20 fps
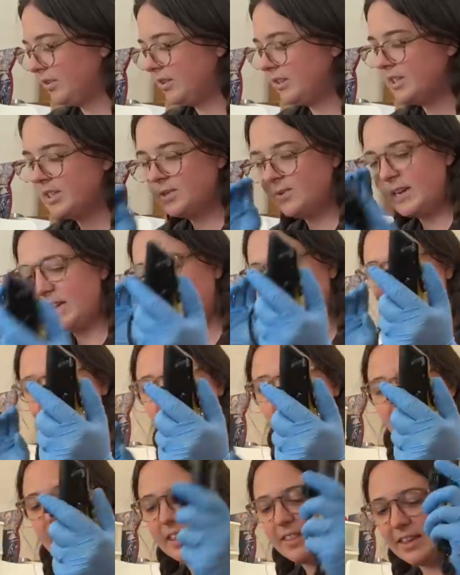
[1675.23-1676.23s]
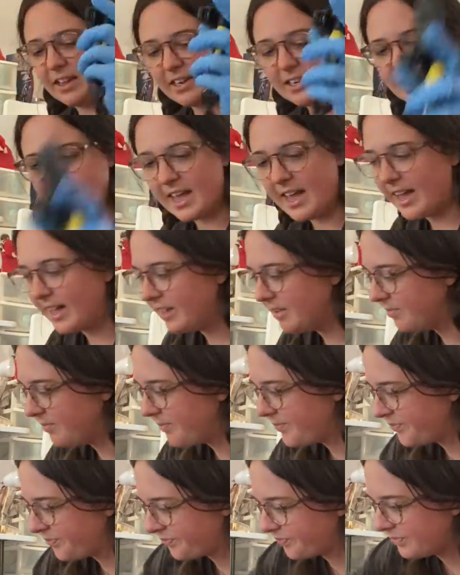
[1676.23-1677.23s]
Sweet. Okay, there's that.
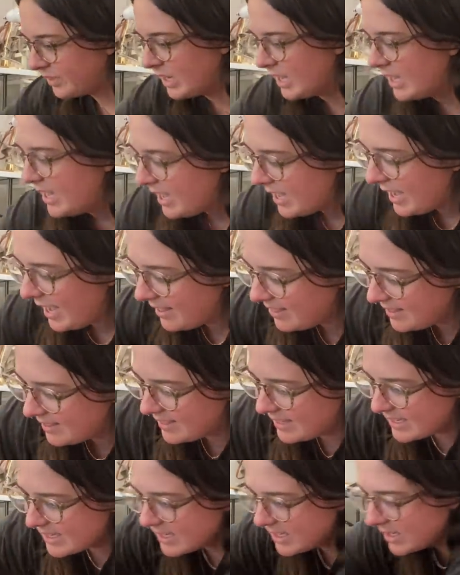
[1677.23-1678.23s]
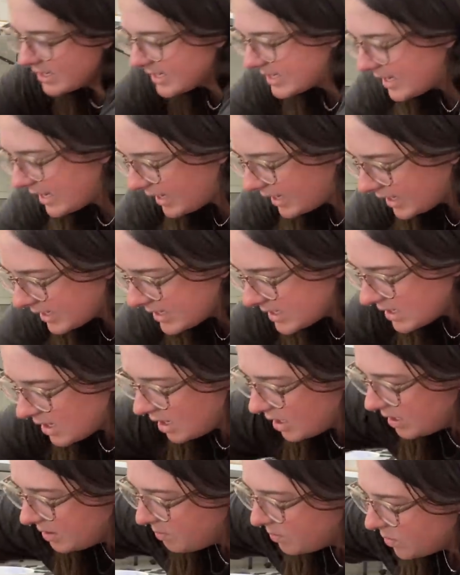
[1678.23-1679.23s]
And then this looks like a
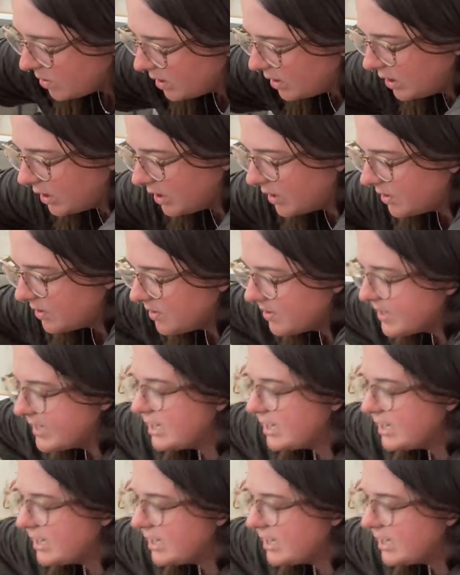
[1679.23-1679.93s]
ton more clothes.